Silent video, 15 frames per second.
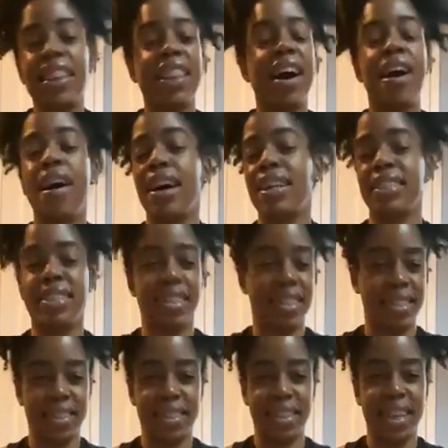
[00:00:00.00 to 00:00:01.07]
The
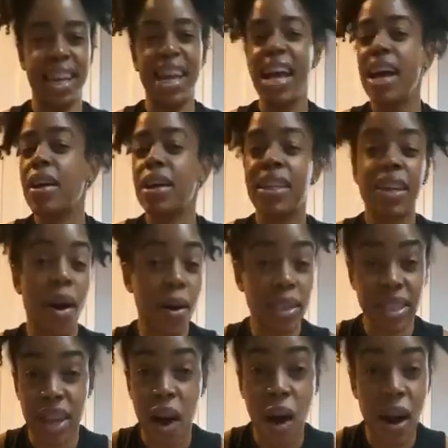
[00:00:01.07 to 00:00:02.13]
heart.
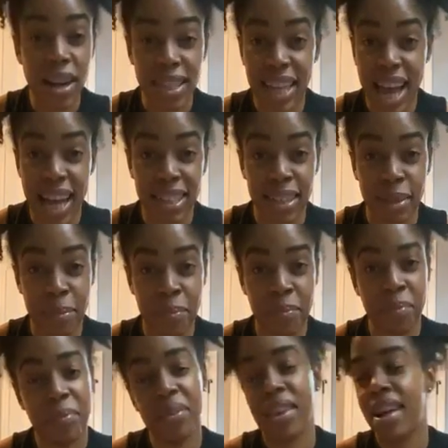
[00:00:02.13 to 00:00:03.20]
Causing a heartgasm.
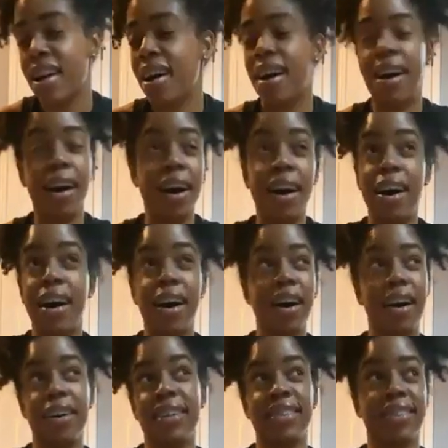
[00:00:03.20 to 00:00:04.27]

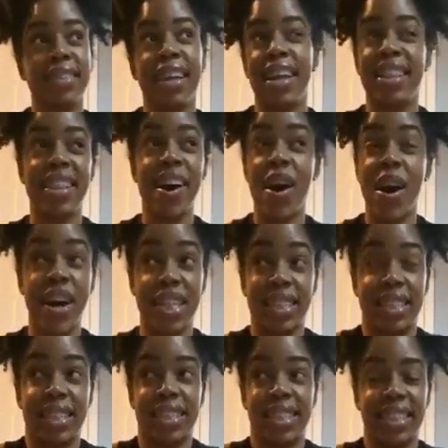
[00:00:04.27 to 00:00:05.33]
The
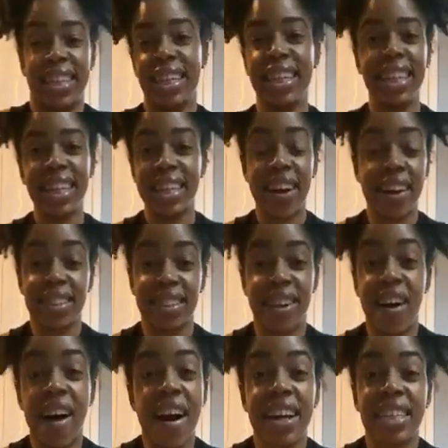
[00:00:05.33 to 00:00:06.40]
hearts.
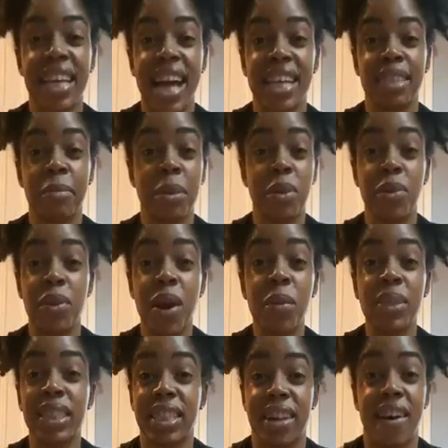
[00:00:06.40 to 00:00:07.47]
Causing a heartgasm. And you know
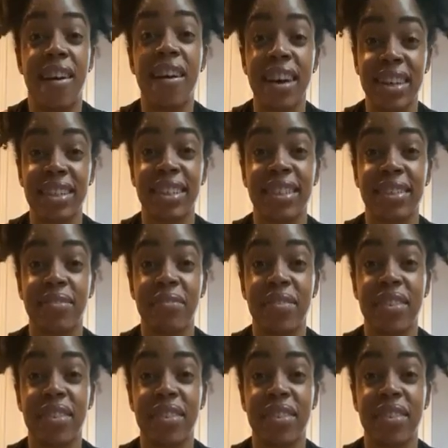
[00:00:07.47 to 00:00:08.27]
what's in the heart.